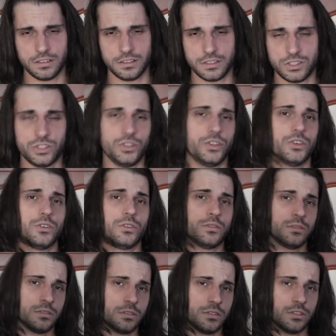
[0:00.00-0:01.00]
See you
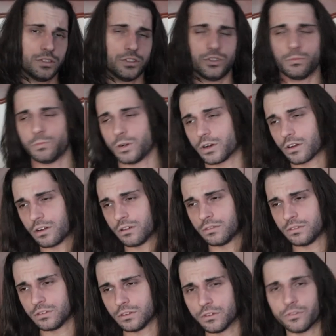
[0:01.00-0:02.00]

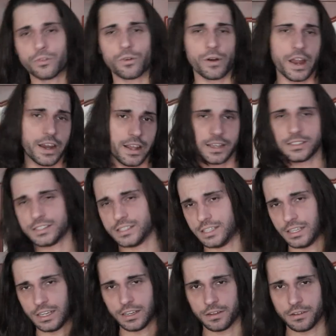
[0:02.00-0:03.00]
tomorrow for
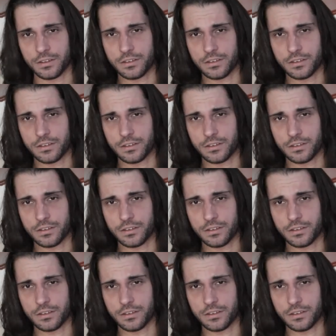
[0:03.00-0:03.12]
NXT.